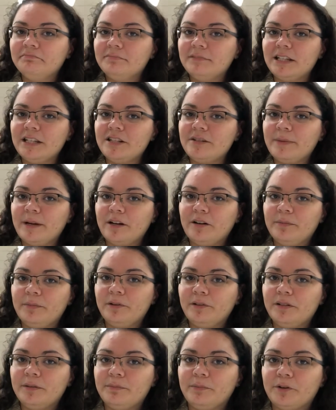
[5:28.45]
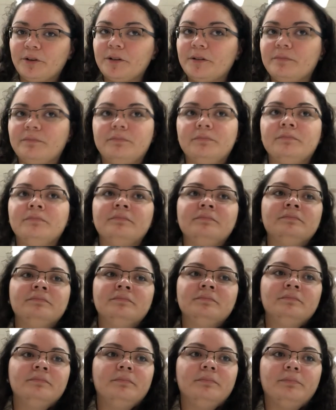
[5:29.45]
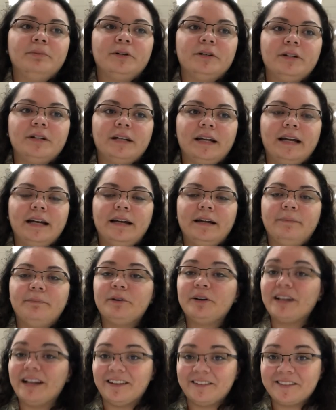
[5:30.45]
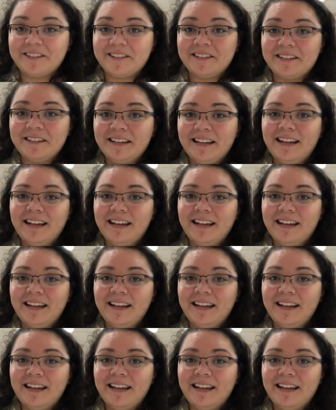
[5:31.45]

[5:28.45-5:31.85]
Teach them how to build a birdhouse.